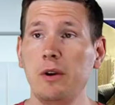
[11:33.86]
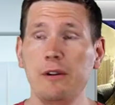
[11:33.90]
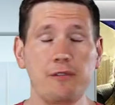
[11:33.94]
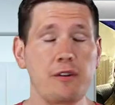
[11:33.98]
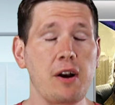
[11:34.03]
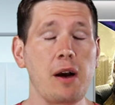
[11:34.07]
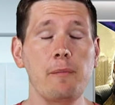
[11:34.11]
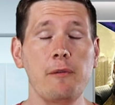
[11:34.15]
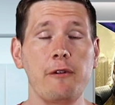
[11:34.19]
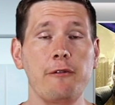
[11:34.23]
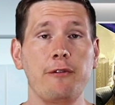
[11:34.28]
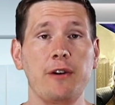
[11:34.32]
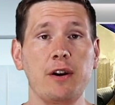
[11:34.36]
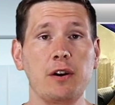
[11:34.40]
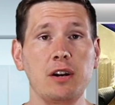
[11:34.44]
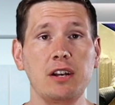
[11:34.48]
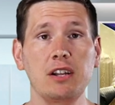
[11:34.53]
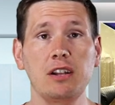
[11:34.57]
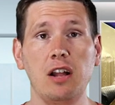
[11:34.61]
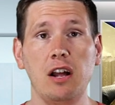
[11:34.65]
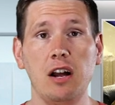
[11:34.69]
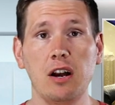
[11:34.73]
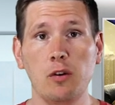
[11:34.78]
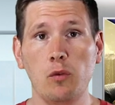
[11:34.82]
We've come a
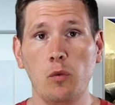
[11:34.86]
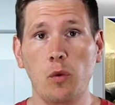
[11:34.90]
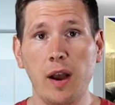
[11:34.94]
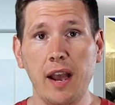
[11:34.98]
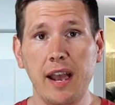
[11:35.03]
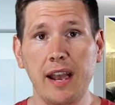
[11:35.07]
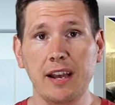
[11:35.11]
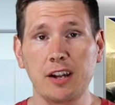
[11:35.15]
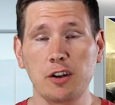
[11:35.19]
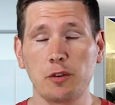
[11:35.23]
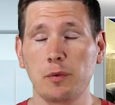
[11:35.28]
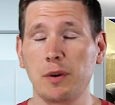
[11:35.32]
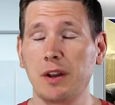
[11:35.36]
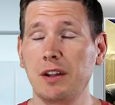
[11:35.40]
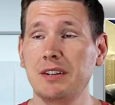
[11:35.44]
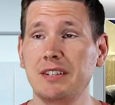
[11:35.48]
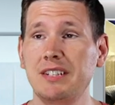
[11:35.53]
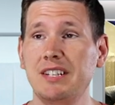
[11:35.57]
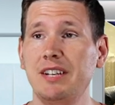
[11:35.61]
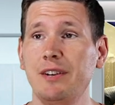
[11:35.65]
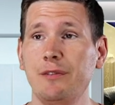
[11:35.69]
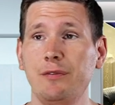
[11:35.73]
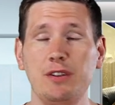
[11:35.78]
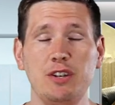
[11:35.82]
very long way in a
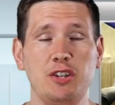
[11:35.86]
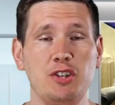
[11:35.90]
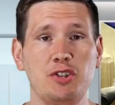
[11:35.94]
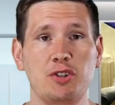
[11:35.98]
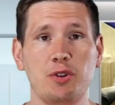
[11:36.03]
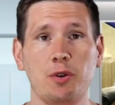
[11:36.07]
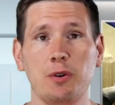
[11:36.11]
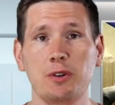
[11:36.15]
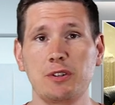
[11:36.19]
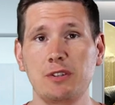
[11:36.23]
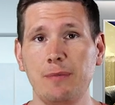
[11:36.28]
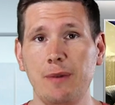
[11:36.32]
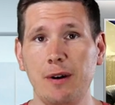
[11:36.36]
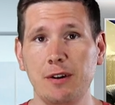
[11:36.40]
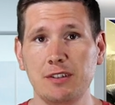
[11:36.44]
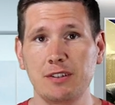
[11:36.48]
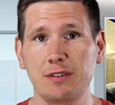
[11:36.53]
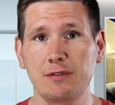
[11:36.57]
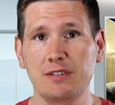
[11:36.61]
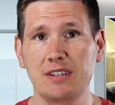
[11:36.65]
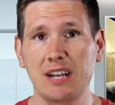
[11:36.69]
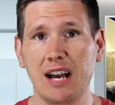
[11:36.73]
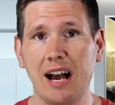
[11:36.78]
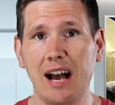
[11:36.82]
relatively short
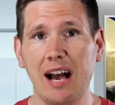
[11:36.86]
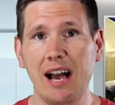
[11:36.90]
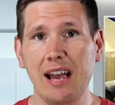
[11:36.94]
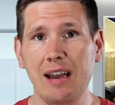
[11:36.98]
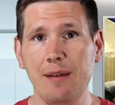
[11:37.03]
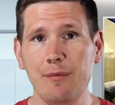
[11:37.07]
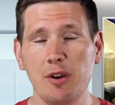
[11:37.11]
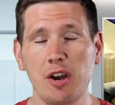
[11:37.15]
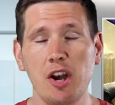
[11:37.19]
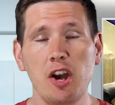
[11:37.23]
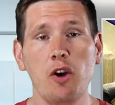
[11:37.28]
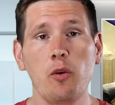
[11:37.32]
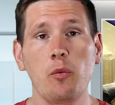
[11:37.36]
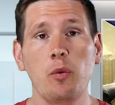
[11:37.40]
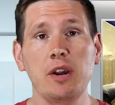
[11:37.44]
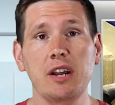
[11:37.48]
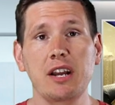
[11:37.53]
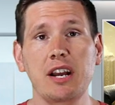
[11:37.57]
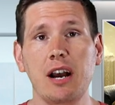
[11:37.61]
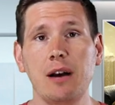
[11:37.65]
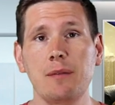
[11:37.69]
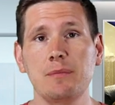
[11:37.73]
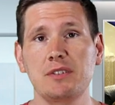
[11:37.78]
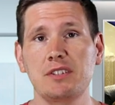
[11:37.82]
amount of time when
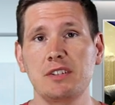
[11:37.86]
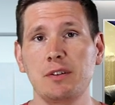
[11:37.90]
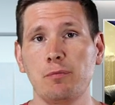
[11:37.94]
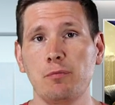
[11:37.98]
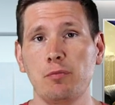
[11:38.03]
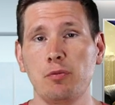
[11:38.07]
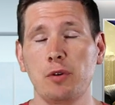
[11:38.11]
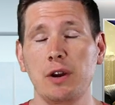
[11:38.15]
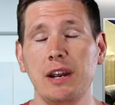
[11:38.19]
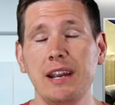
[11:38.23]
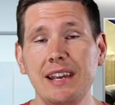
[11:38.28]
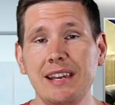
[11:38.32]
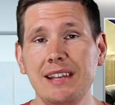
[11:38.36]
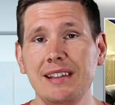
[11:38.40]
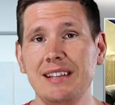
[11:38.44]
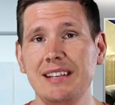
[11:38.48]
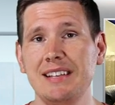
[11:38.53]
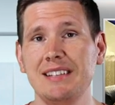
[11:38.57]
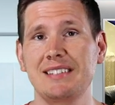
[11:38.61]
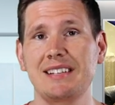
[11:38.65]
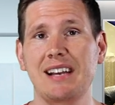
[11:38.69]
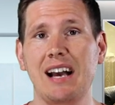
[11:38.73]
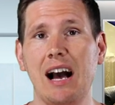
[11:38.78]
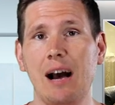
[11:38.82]
it comes to bringing
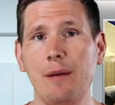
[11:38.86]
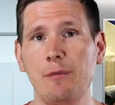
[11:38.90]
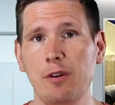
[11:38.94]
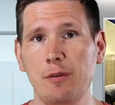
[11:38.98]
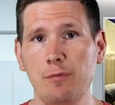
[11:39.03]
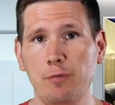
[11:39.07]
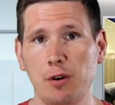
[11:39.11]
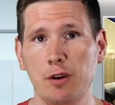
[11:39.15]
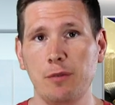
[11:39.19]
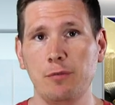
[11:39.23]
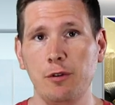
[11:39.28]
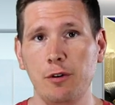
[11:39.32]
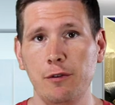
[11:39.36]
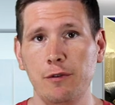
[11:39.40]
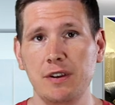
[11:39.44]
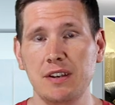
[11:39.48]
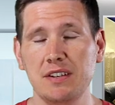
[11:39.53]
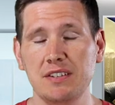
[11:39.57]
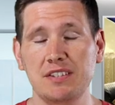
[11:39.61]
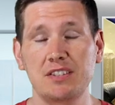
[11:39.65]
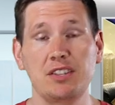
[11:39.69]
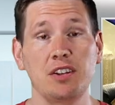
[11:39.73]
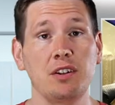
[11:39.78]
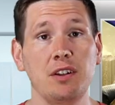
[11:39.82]
these comic book
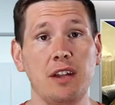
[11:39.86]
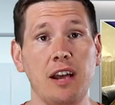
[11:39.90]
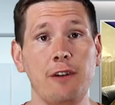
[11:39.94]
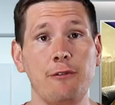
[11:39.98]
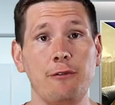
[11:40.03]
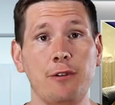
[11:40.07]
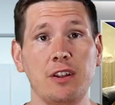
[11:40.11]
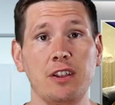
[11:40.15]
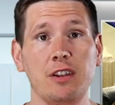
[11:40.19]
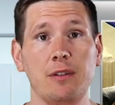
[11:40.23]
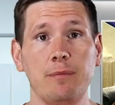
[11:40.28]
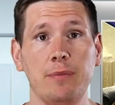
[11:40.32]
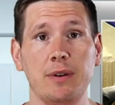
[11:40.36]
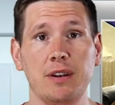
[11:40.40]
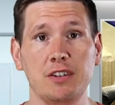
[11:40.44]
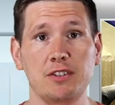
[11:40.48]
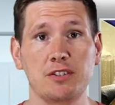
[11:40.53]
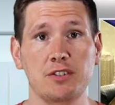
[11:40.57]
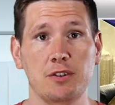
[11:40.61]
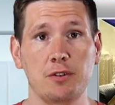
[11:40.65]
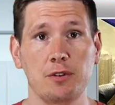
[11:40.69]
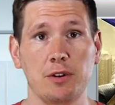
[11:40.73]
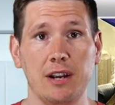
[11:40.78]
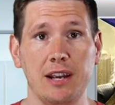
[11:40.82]
movies to life on the big
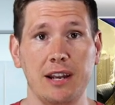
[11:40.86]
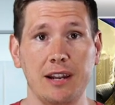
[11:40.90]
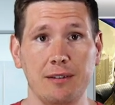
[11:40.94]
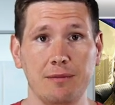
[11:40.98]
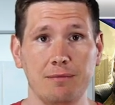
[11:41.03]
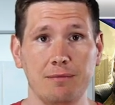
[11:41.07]
screen.